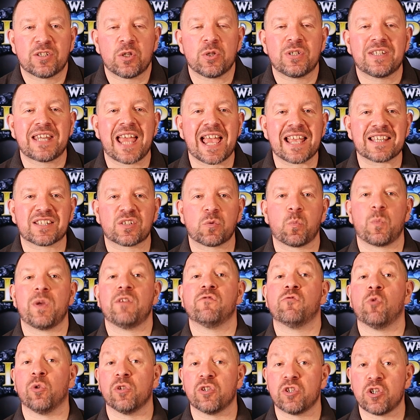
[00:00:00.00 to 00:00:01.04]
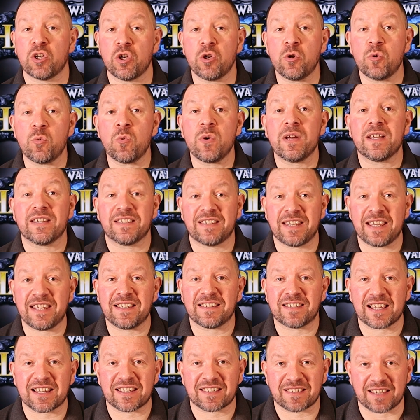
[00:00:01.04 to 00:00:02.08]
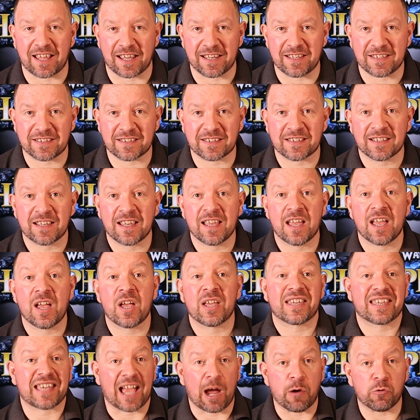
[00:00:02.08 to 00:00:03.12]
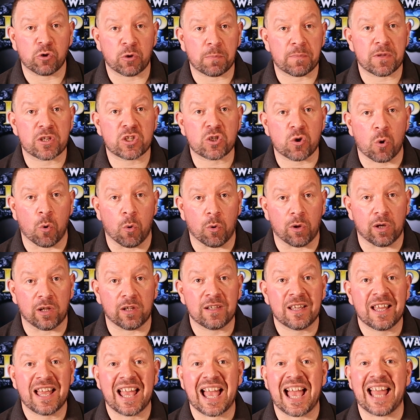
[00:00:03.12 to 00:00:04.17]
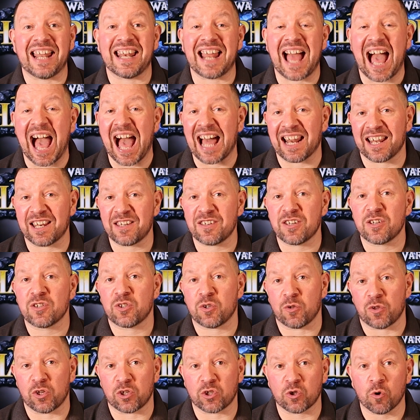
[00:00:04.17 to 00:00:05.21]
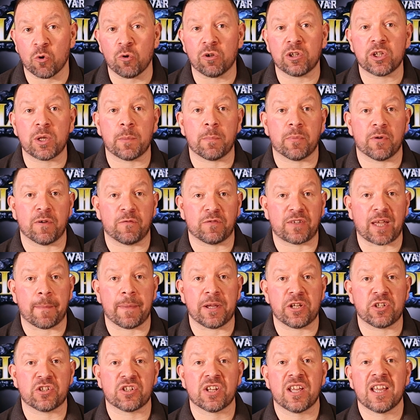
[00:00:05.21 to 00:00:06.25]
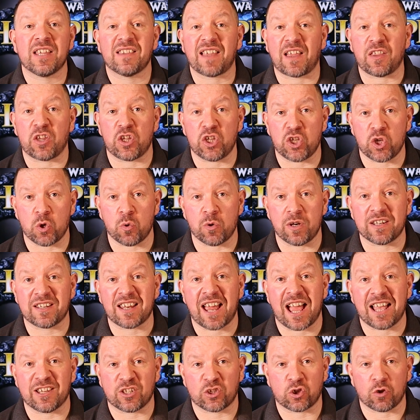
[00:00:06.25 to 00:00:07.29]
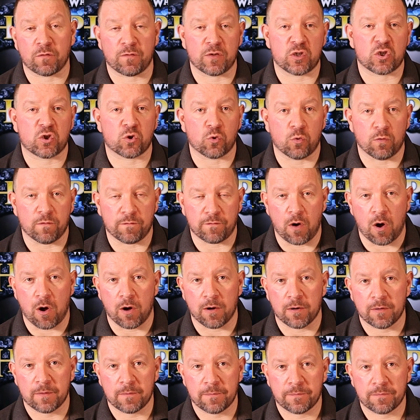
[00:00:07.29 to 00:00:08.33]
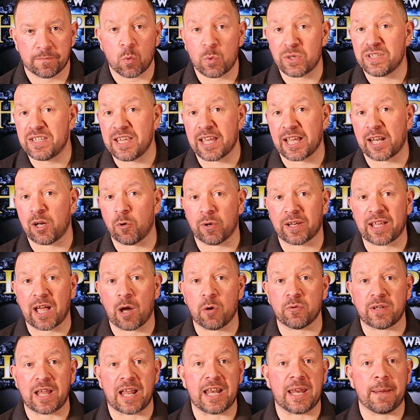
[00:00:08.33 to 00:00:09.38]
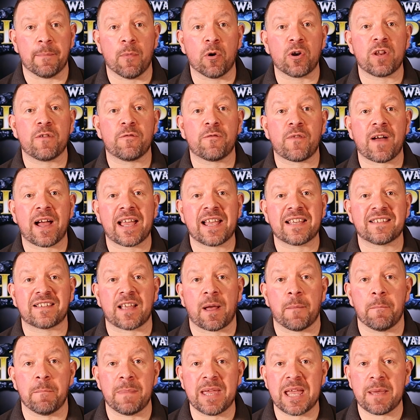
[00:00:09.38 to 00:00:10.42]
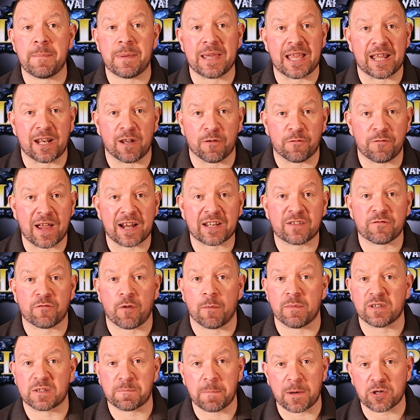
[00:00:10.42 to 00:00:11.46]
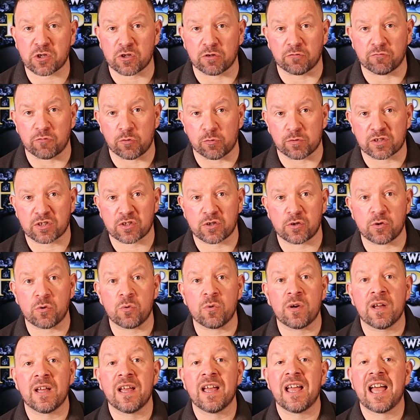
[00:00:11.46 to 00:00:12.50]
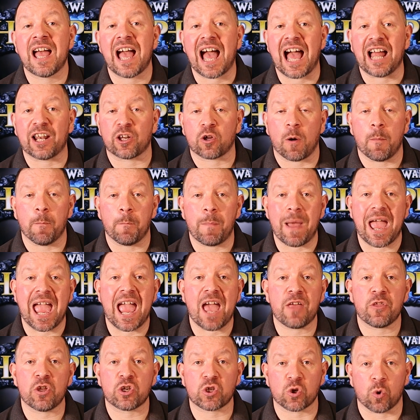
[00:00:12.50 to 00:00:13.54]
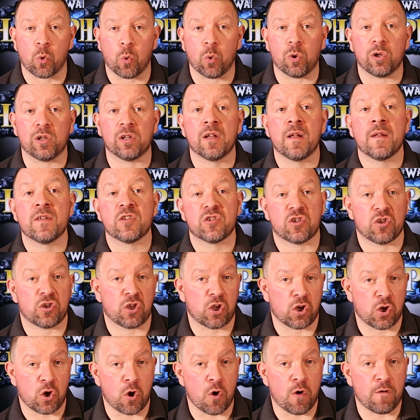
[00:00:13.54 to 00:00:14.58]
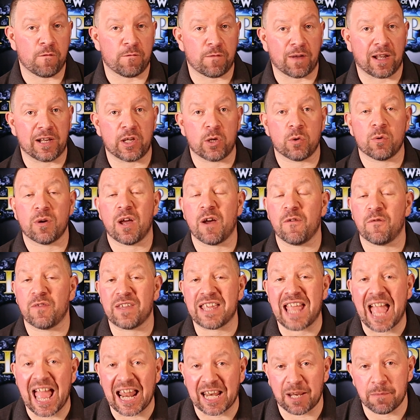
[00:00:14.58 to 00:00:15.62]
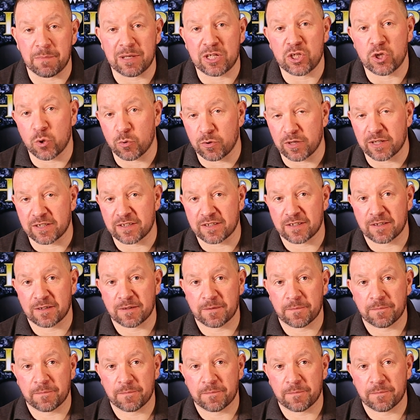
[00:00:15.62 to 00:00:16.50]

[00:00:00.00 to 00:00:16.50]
To test, we roll 2 d6 dice, count up the total, and add it to the total number of damage that the unit has suffered so far. We take into account any modifiers that may be in effect from special rules 2 and compare the total to the nerve value of the enemy unit.